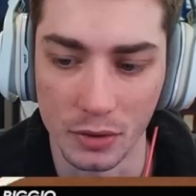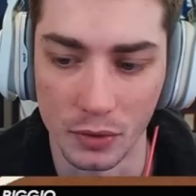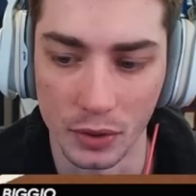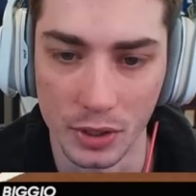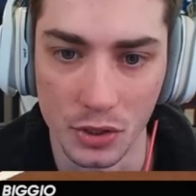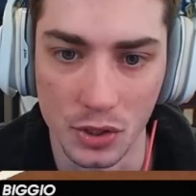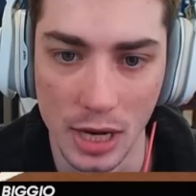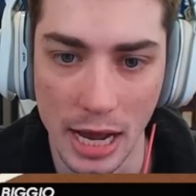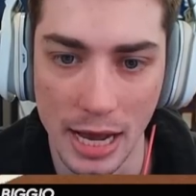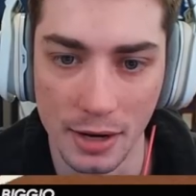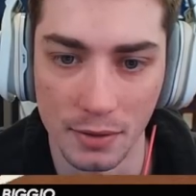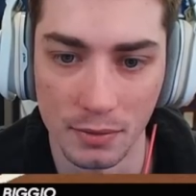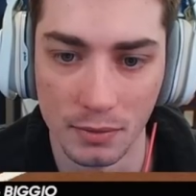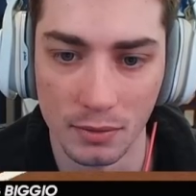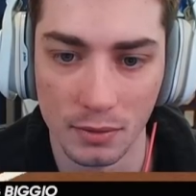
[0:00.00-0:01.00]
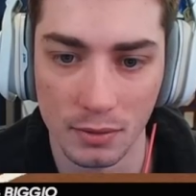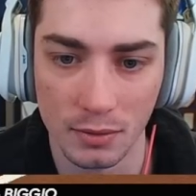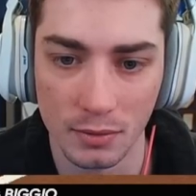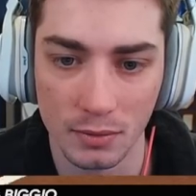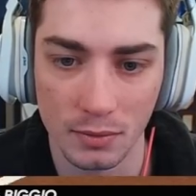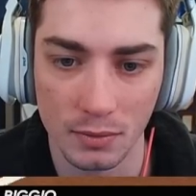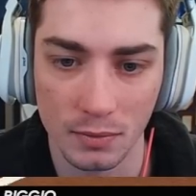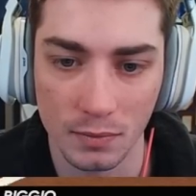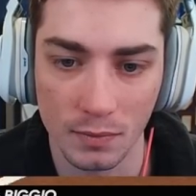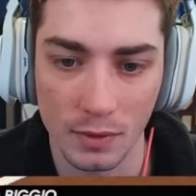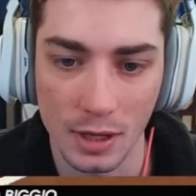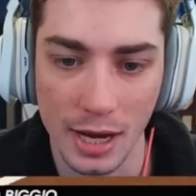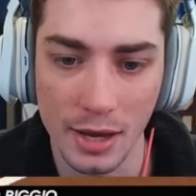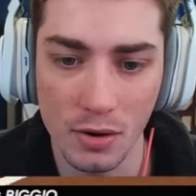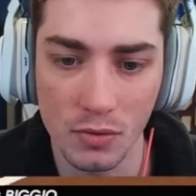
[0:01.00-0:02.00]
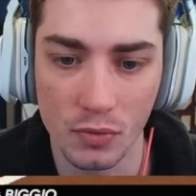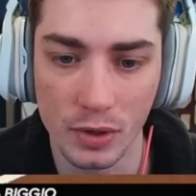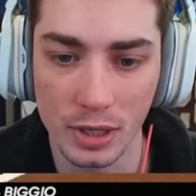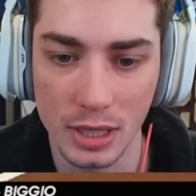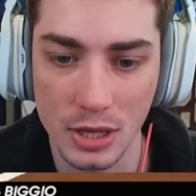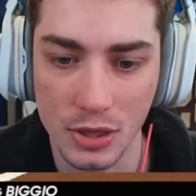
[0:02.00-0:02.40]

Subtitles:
really sad. I don't really